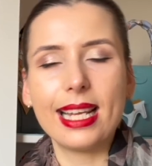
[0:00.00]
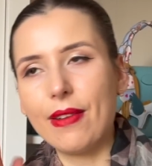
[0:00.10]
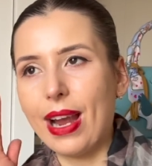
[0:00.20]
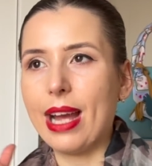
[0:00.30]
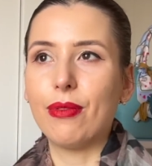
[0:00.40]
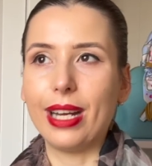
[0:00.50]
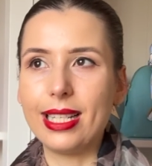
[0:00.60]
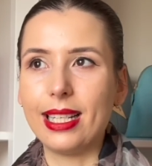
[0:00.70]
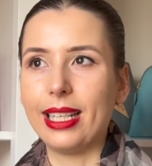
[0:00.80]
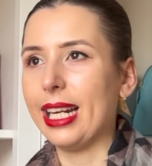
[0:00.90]
they've had
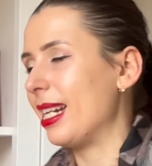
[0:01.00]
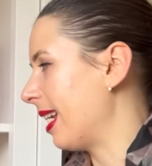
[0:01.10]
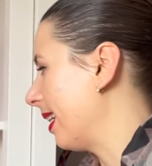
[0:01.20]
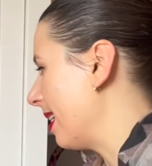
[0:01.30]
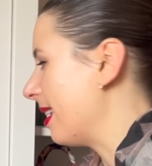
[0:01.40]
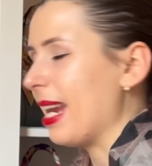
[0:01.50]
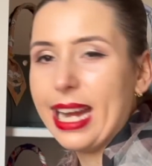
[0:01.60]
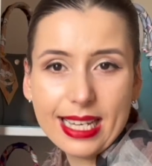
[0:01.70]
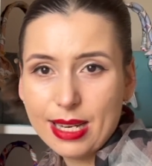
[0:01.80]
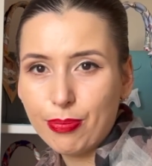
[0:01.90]
recently is like this
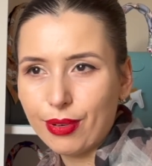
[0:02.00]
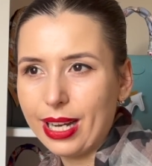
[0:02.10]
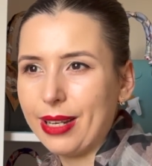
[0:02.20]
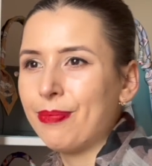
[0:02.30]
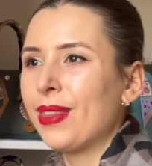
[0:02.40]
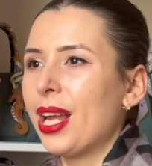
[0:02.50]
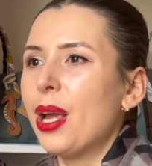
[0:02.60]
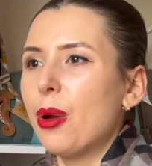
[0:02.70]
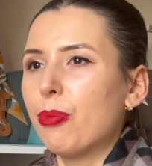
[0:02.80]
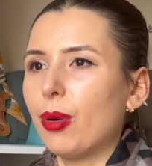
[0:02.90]
daisy print,
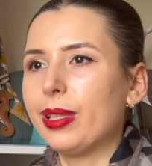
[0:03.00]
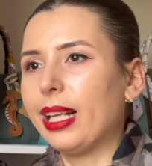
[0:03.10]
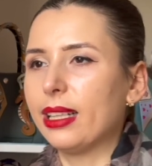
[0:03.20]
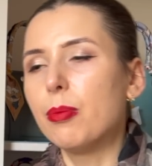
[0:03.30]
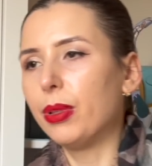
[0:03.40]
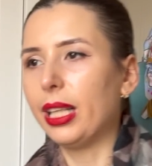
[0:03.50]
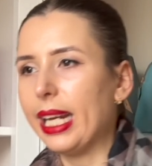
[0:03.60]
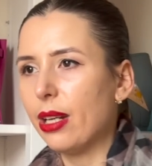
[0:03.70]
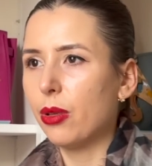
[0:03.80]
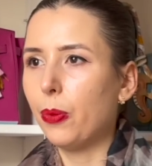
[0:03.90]
probably like the
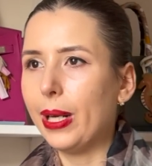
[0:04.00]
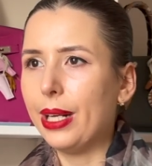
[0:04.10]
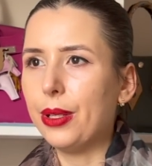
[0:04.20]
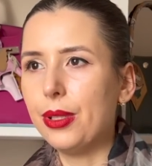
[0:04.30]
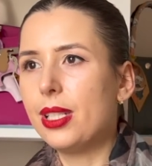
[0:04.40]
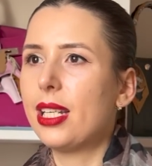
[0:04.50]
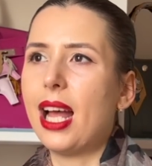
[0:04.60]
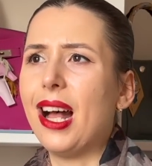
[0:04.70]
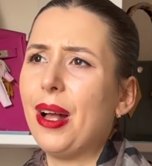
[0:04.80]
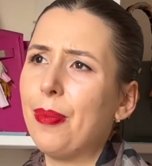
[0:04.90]
Bleed on Wheels.
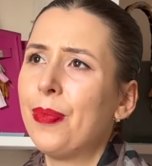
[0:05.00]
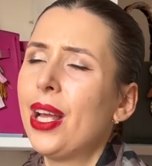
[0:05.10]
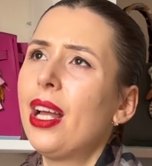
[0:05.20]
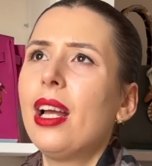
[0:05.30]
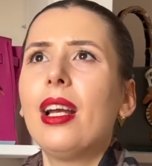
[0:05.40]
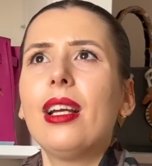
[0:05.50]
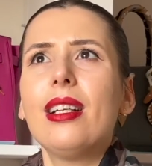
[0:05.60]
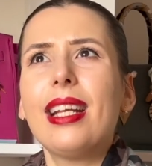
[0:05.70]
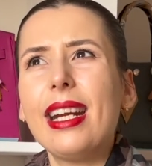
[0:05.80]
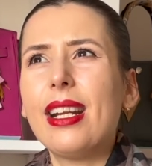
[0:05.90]

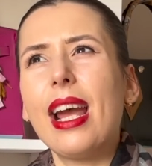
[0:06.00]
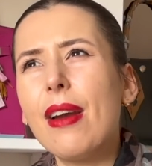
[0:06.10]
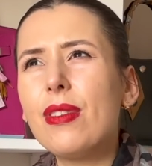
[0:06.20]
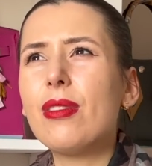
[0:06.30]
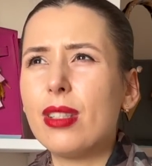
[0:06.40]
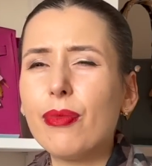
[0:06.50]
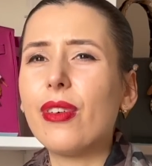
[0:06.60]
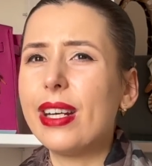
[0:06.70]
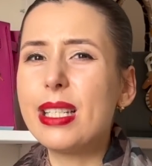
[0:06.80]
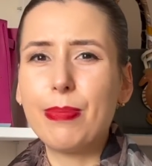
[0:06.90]
They have done some
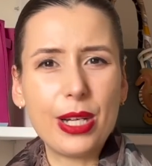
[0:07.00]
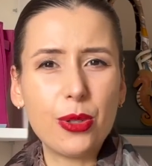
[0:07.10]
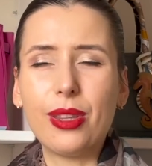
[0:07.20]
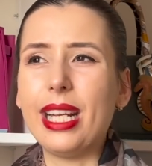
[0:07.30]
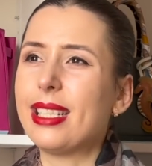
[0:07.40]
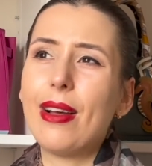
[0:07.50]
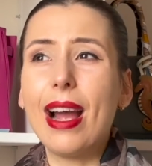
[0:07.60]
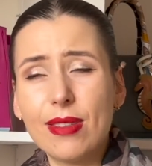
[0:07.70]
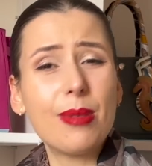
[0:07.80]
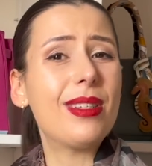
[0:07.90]
very special things. They'll
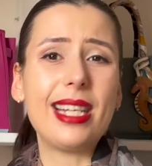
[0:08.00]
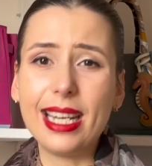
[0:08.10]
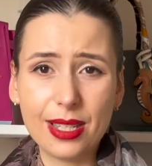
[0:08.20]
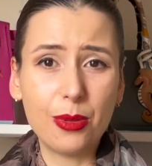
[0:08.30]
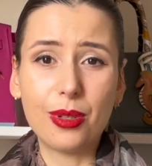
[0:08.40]
have some seasonal